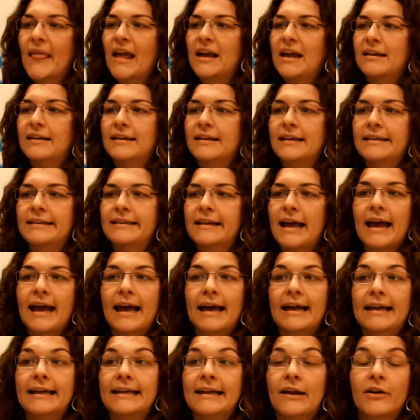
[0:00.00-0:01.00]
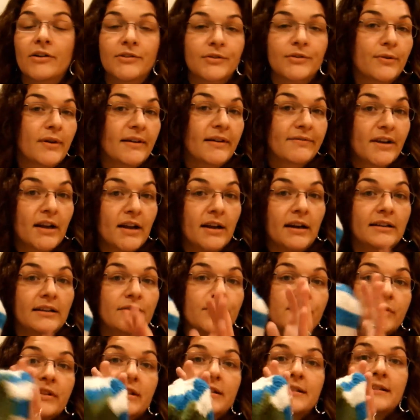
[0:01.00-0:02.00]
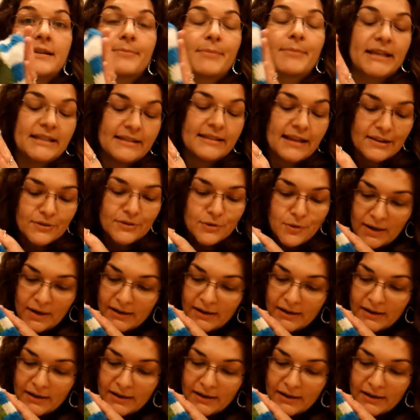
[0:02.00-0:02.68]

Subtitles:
And I also have not entered this in my stash.